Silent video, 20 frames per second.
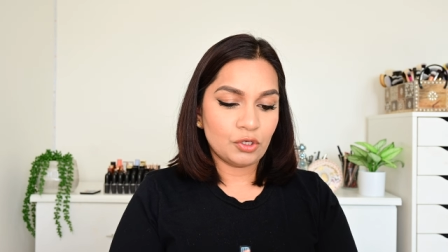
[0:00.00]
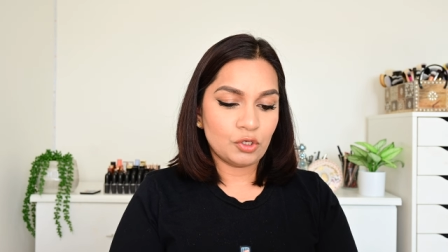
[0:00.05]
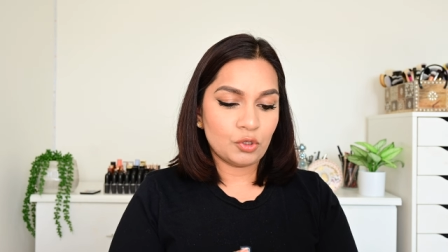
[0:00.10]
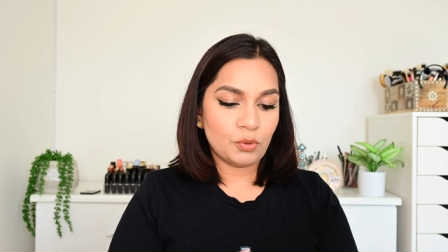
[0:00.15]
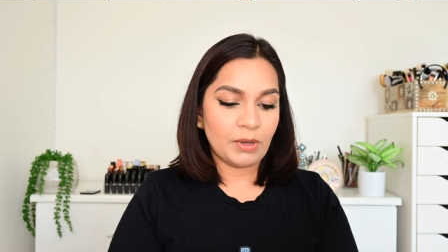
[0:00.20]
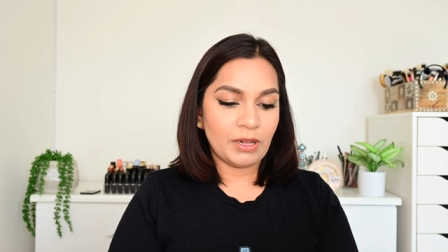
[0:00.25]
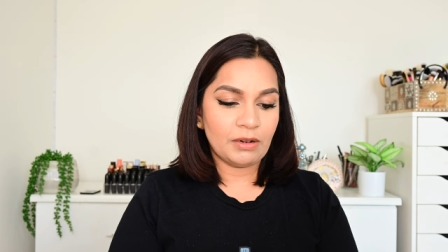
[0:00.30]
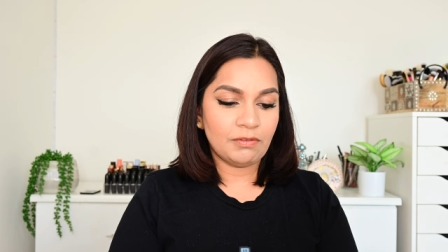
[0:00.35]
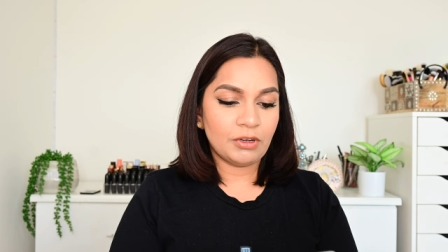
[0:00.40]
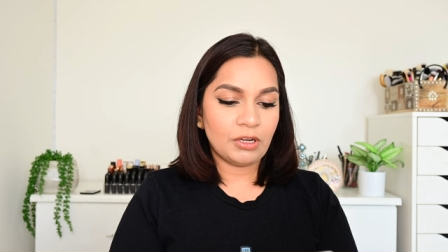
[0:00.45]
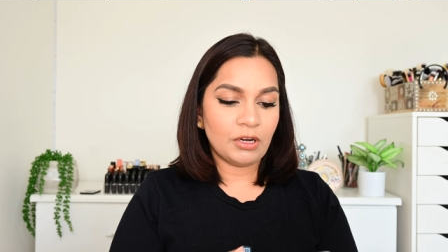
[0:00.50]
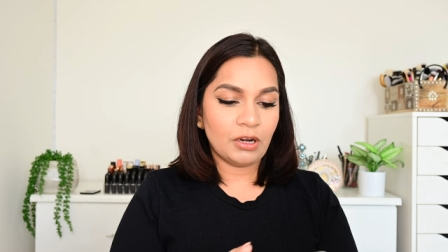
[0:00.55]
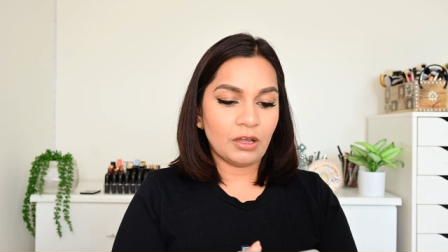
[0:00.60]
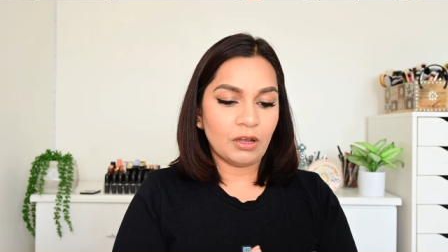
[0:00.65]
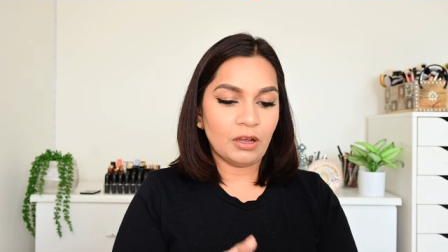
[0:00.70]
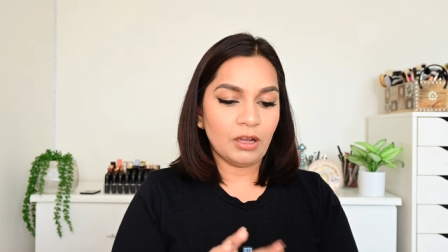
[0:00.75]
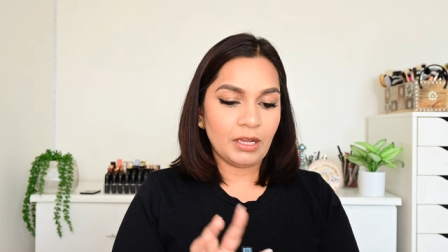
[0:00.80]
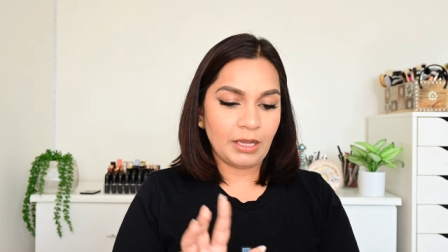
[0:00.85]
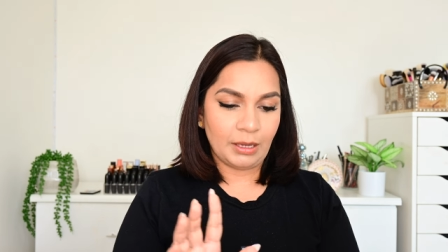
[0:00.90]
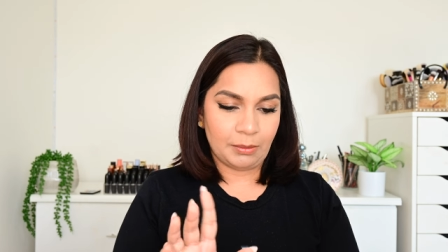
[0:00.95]
twelve
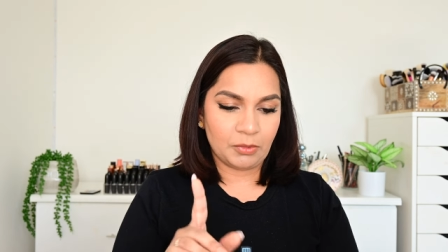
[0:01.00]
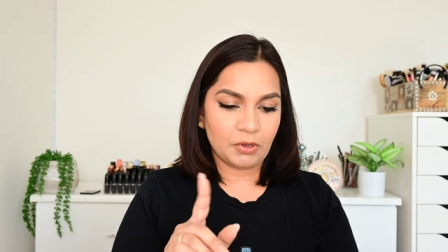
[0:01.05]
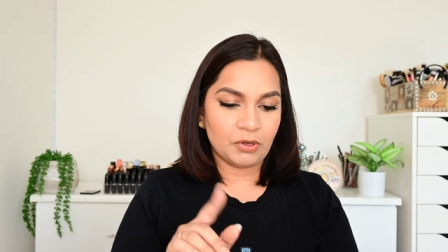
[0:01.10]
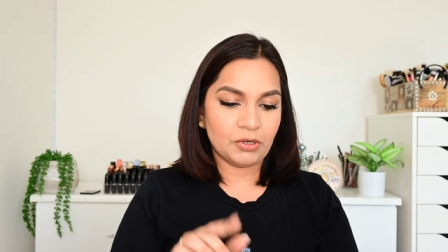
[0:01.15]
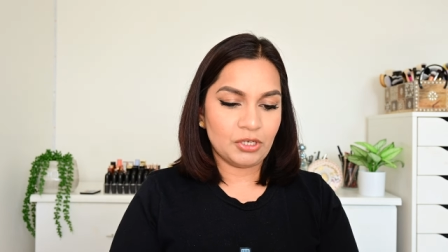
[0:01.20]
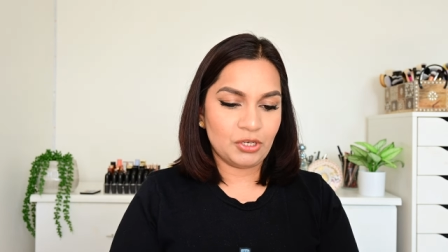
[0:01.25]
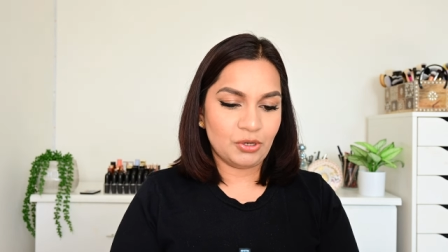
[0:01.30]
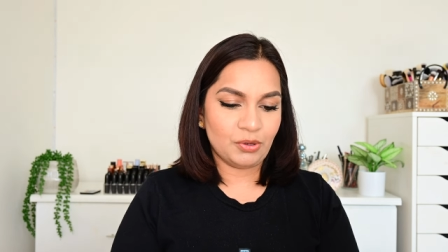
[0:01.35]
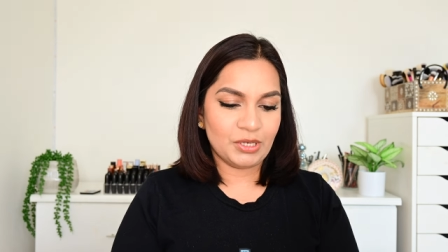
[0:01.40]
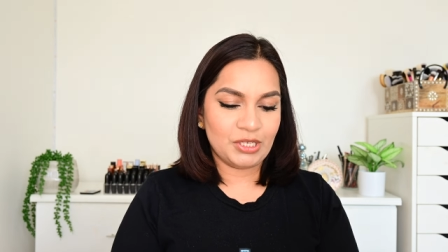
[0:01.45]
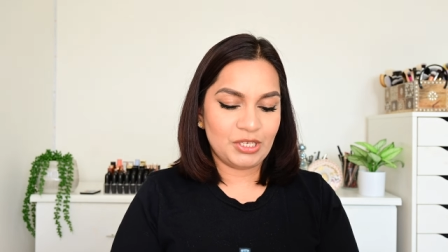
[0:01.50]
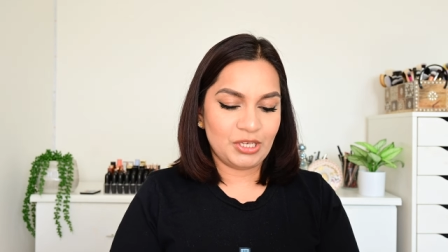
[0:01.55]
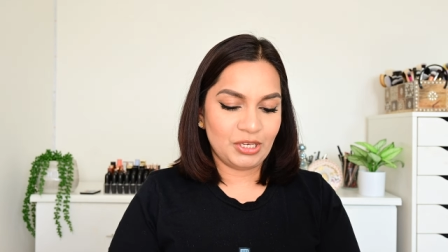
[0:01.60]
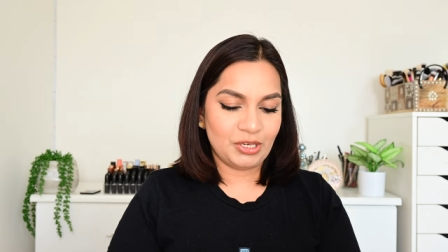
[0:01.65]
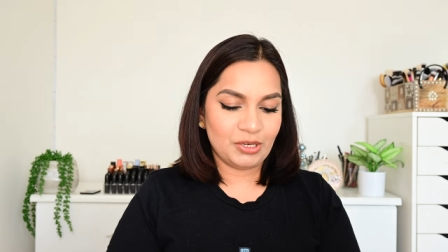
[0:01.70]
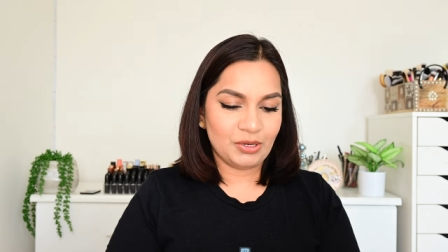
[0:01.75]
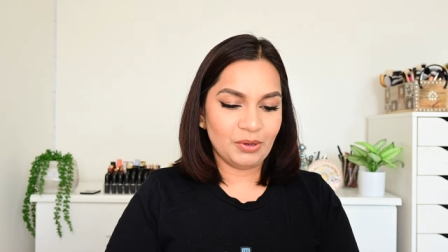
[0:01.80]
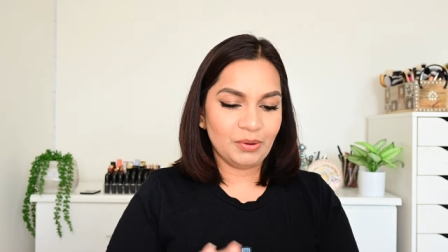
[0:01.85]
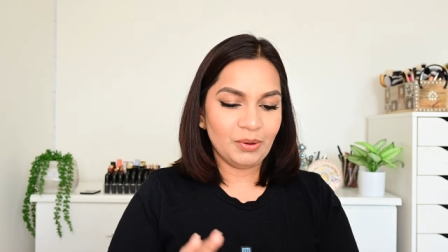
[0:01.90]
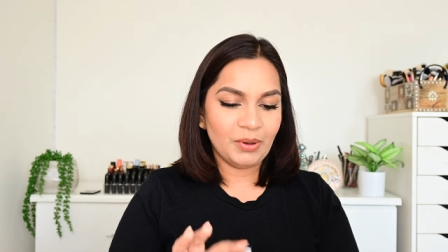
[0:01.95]
o'clock. I'm gonna show it to
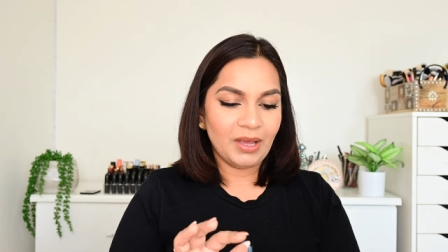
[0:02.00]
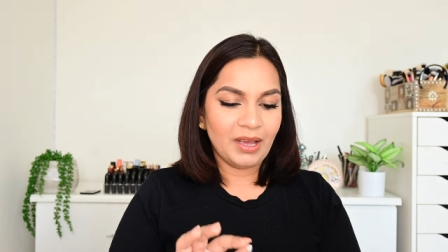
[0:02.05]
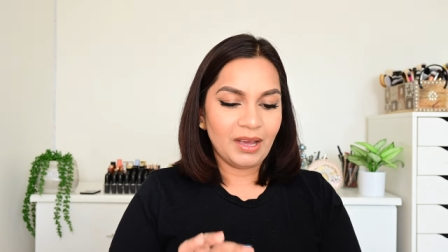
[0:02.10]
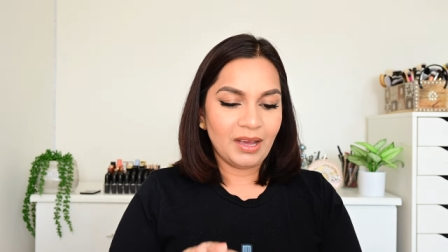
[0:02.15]
you.